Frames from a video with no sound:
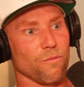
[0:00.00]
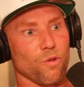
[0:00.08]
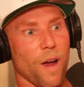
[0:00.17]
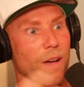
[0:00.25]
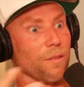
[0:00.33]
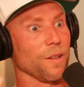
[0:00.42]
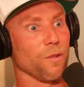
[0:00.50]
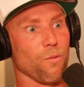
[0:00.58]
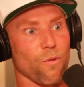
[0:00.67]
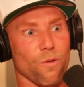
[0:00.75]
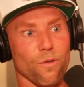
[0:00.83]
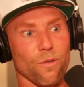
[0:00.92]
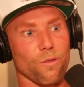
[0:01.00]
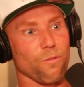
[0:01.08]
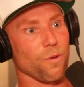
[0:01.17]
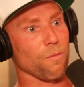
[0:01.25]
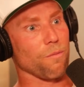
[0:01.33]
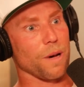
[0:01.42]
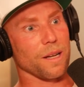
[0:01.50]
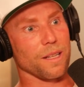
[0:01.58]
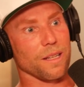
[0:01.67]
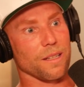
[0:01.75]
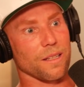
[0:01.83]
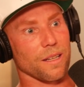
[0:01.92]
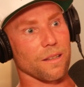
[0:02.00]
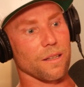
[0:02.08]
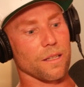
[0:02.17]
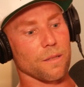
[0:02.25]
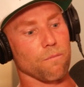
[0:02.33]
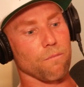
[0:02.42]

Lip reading: traveling the world, we're buddies like this.